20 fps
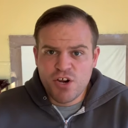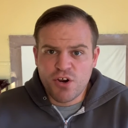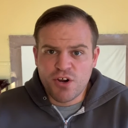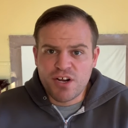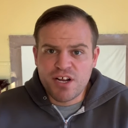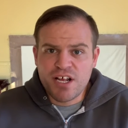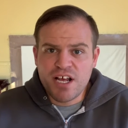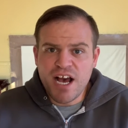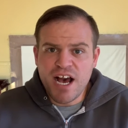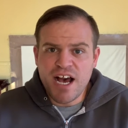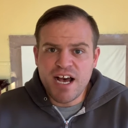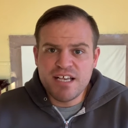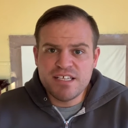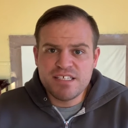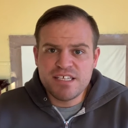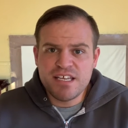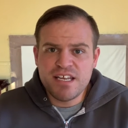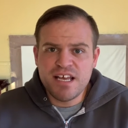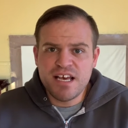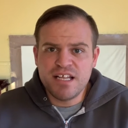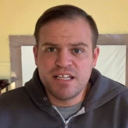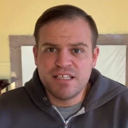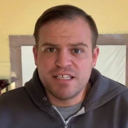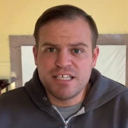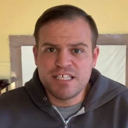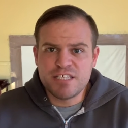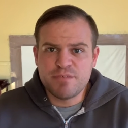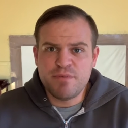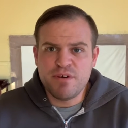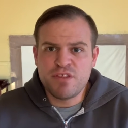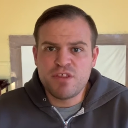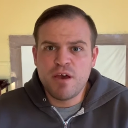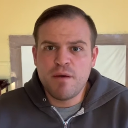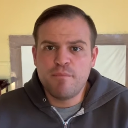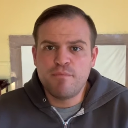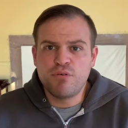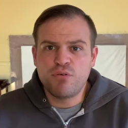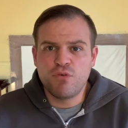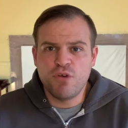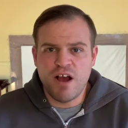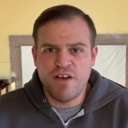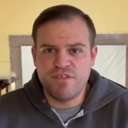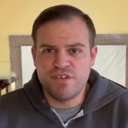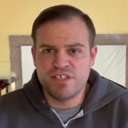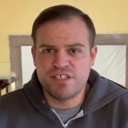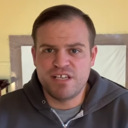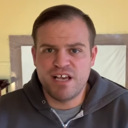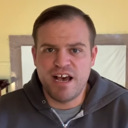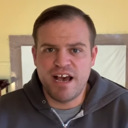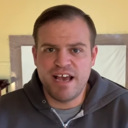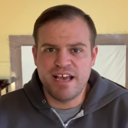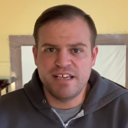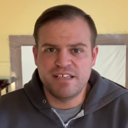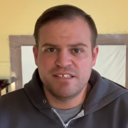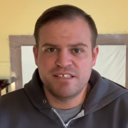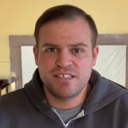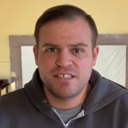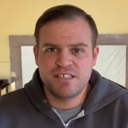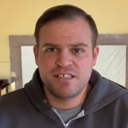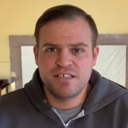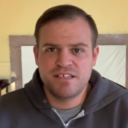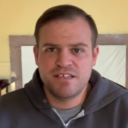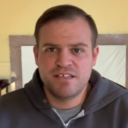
her cousin Elizabeth prophesies